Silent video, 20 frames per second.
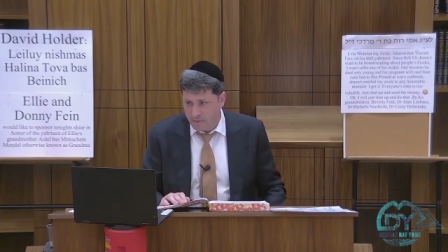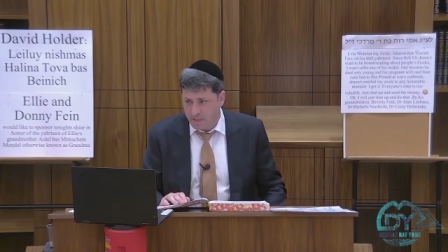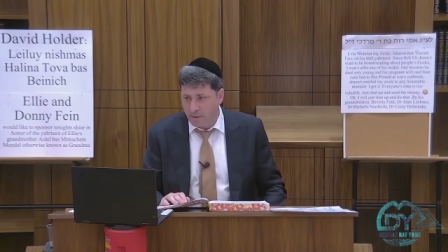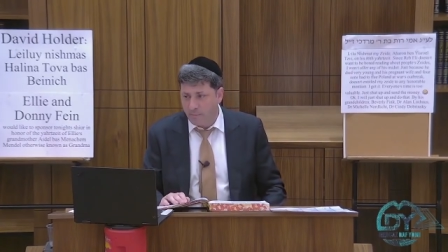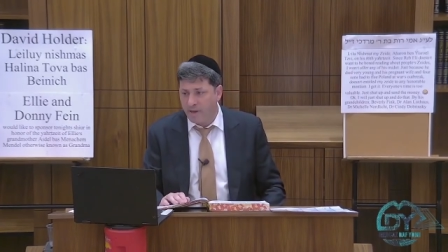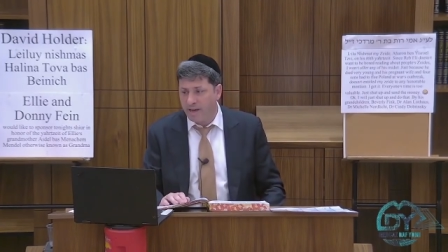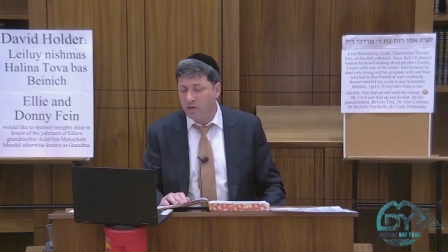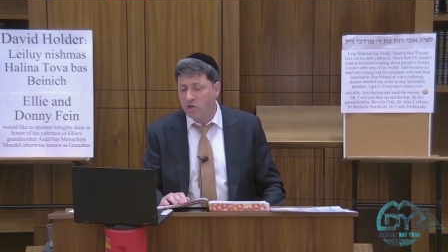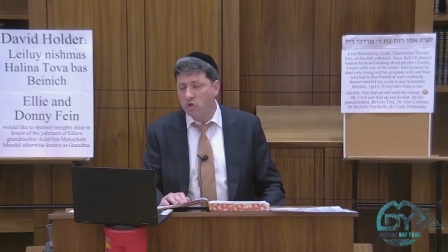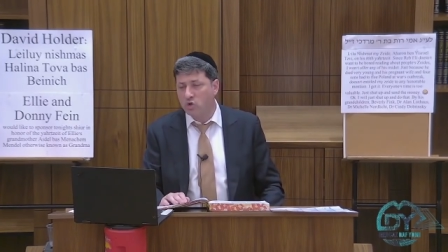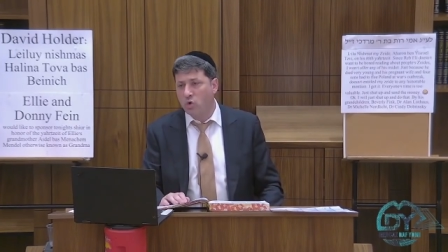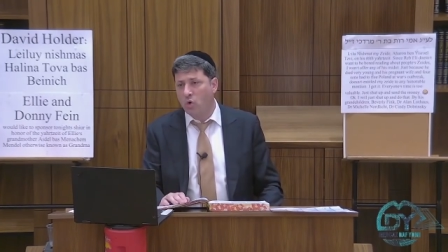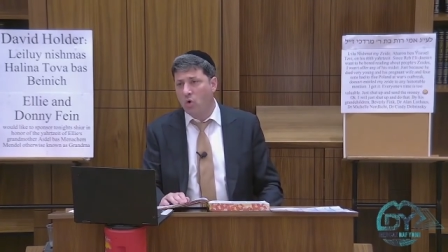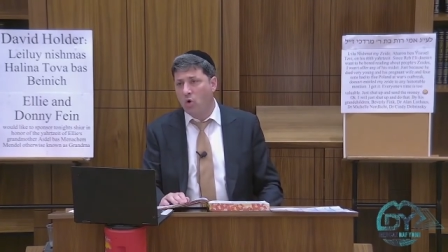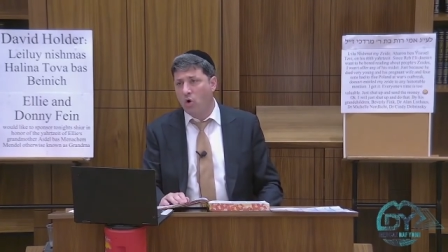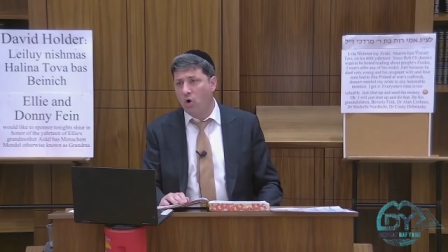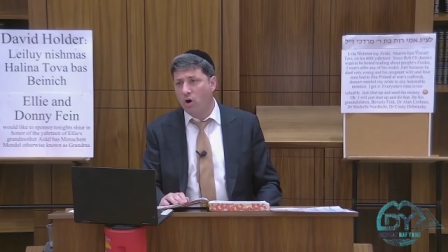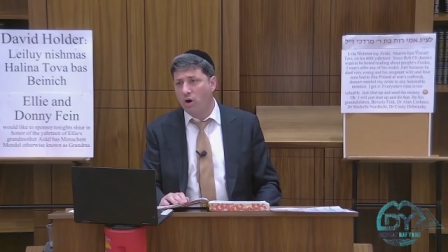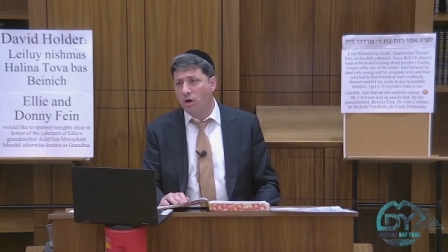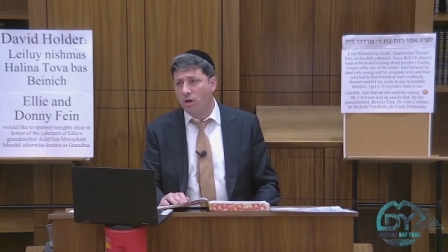to make
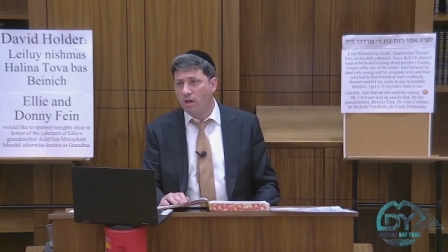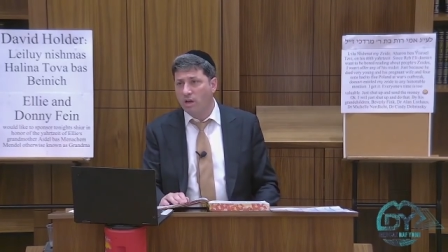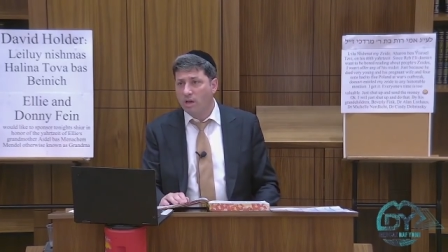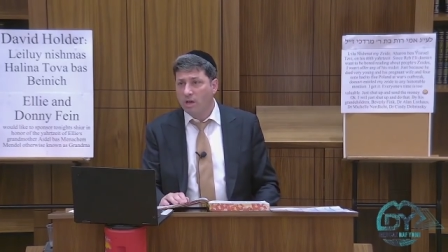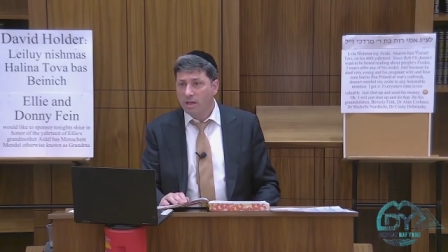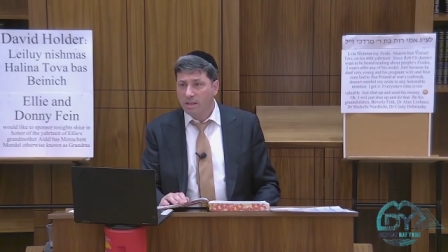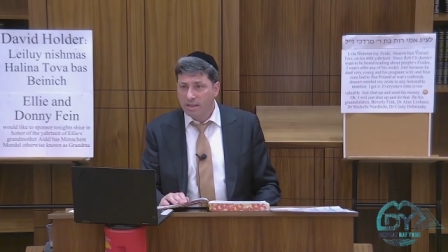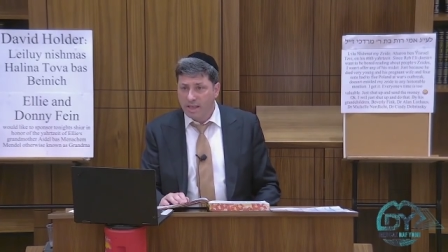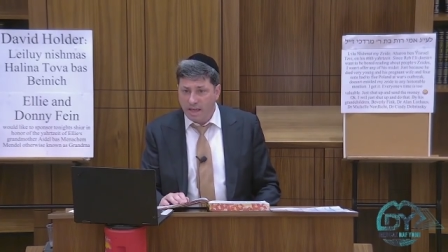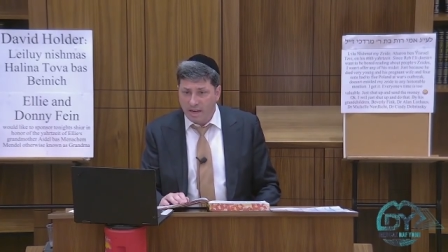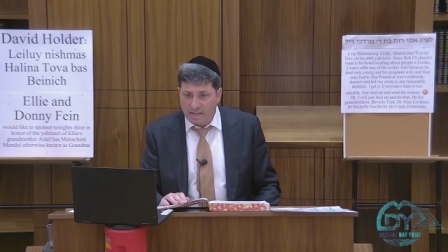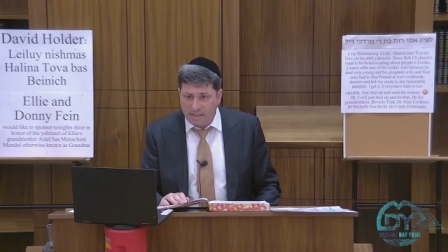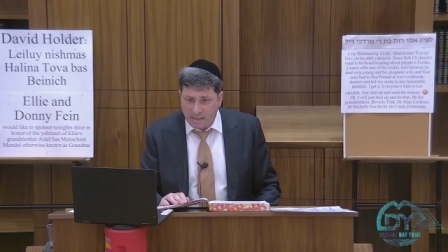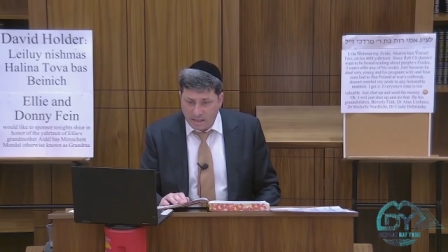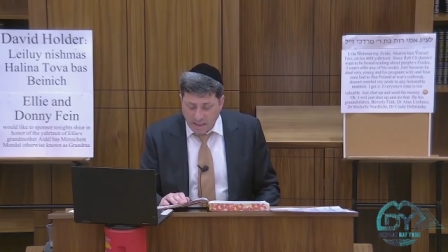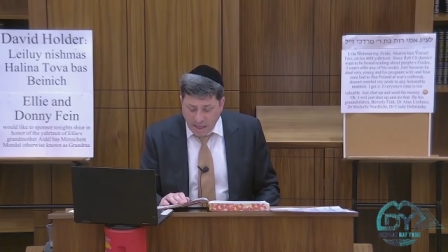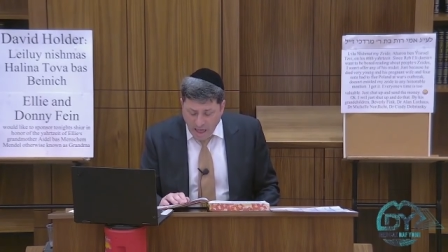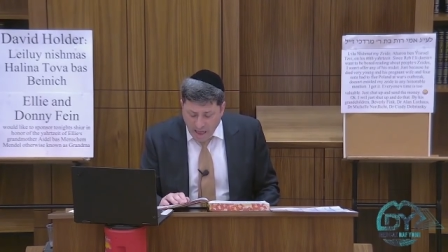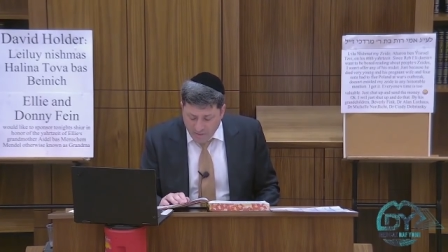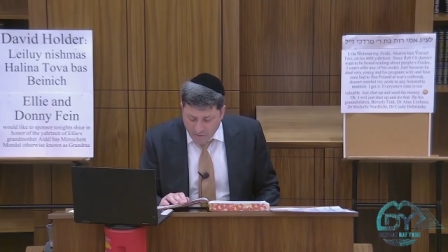sure that he's
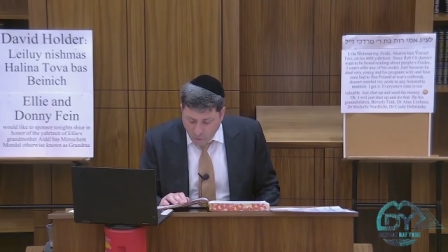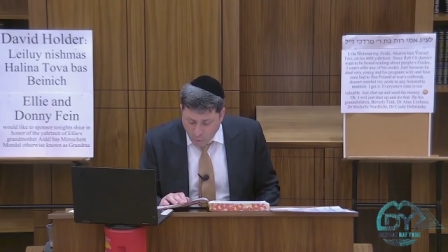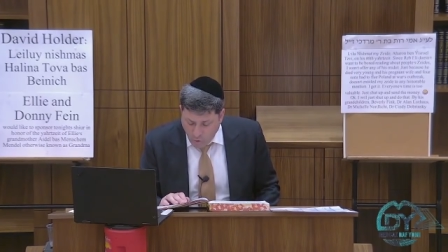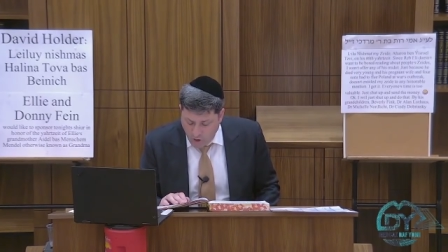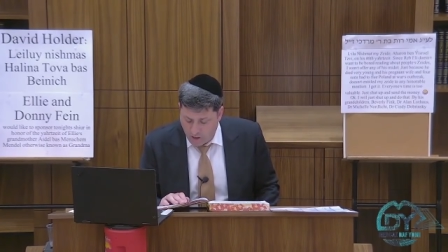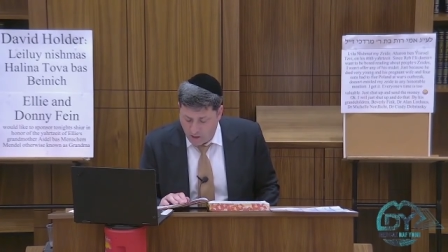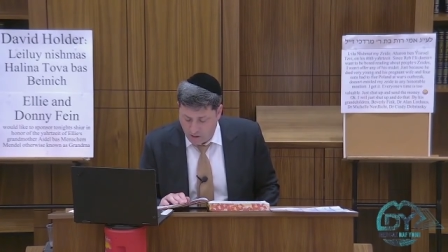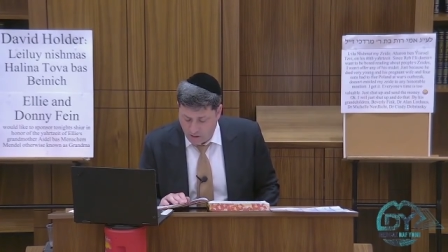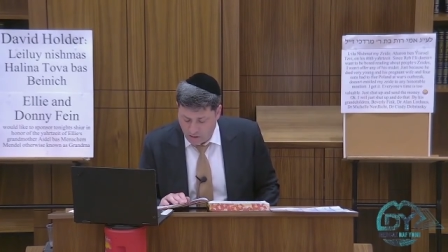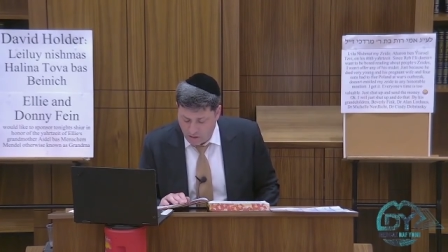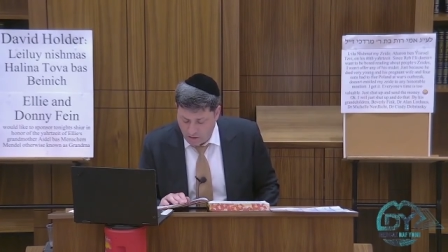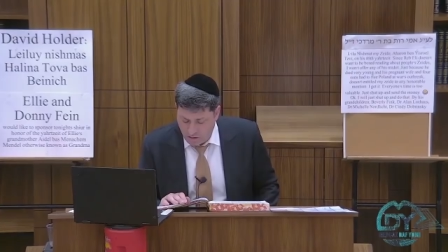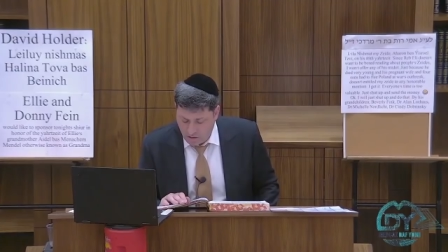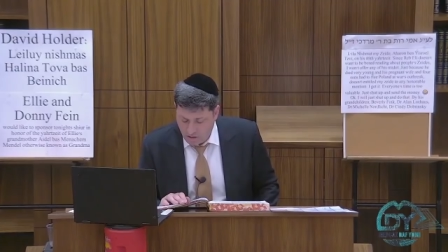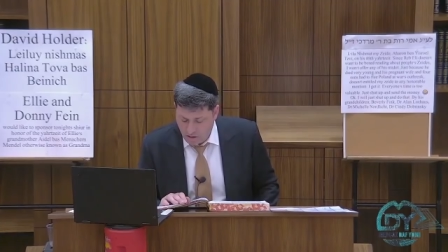alive and well.